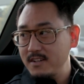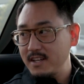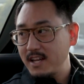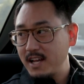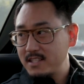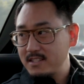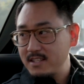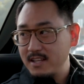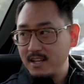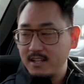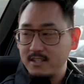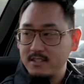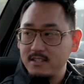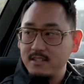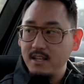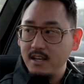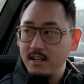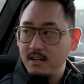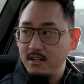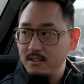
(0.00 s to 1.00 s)
X X
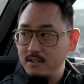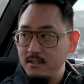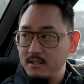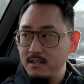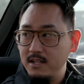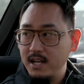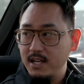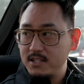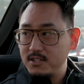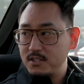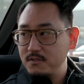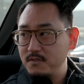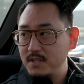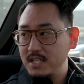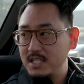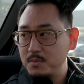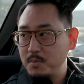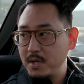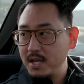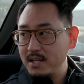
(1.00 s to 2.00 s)
L S U V
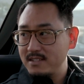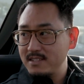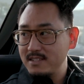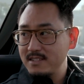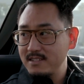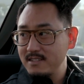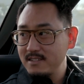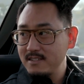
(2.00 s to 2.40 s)
space.